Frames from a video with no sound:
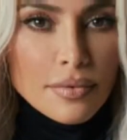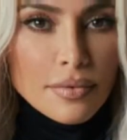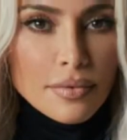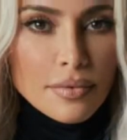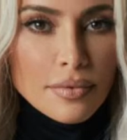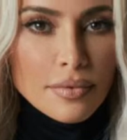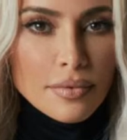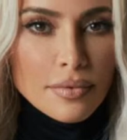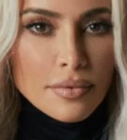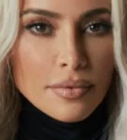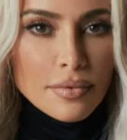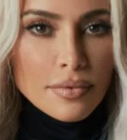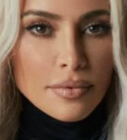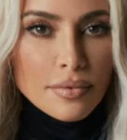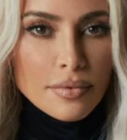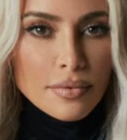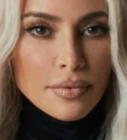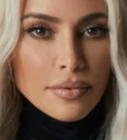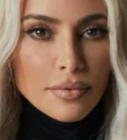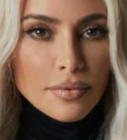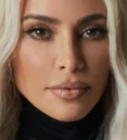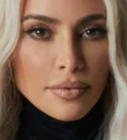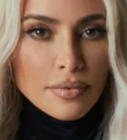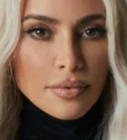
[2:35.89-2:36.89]

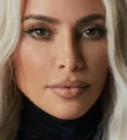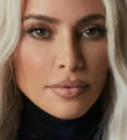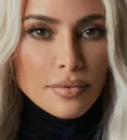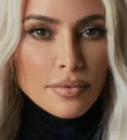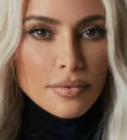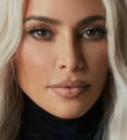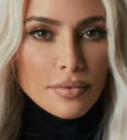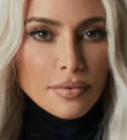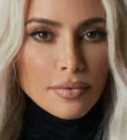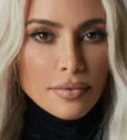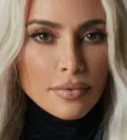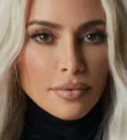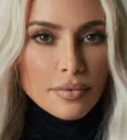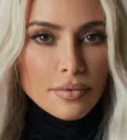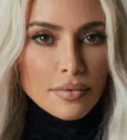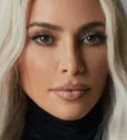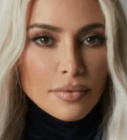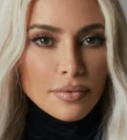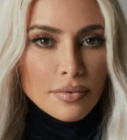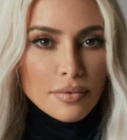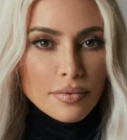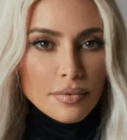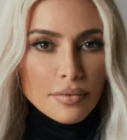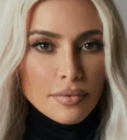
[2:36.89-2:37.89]

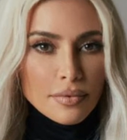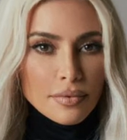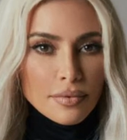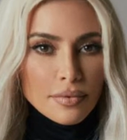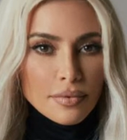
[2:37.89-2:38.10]
(no one is talking)